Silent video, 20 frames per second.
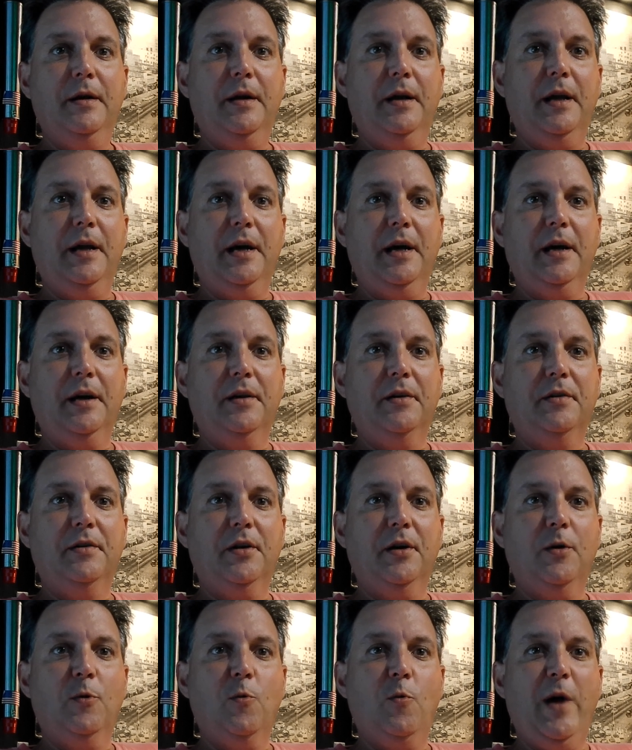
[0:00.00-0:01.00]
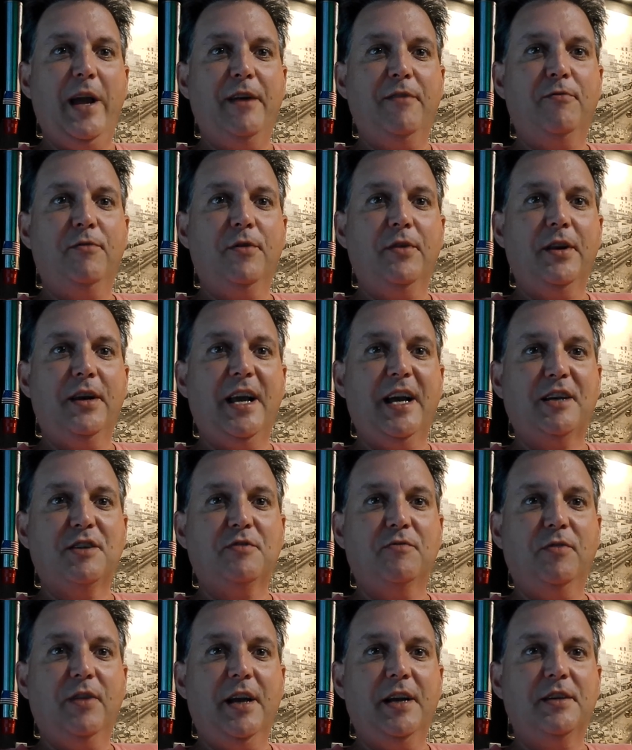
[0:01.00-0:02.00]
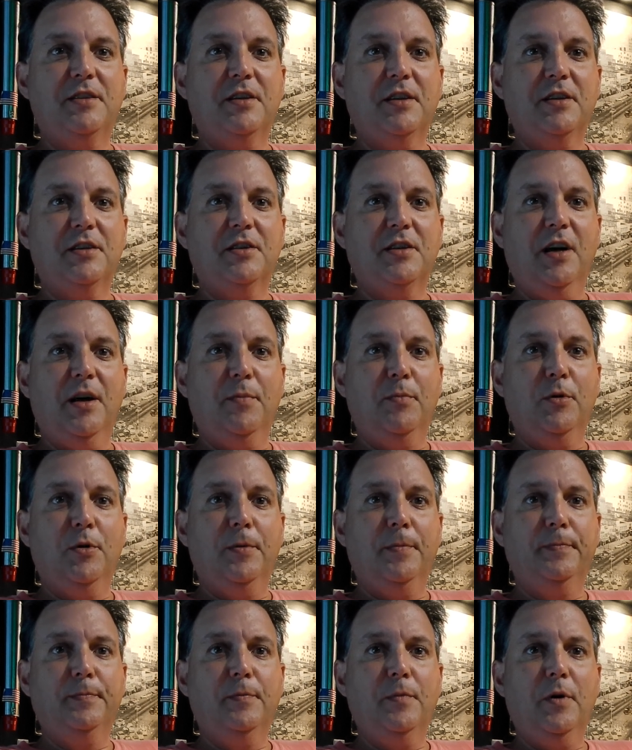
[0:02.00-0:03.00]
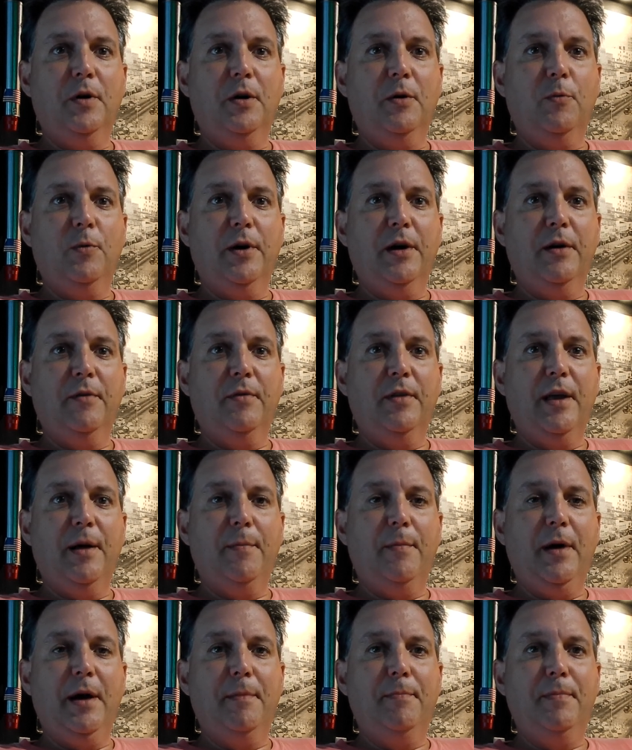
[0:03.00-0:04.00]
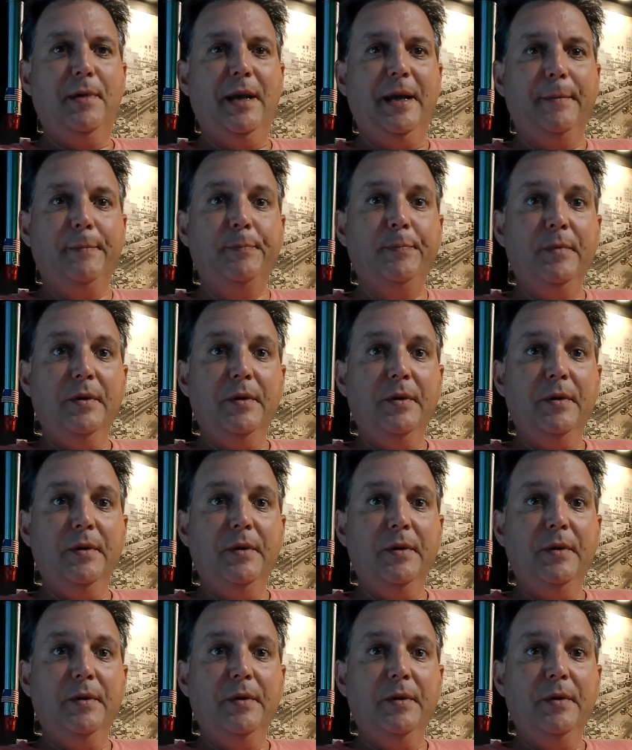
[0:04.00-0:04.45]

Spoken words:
and wait for the next flight to Istanbul, whenever that might be.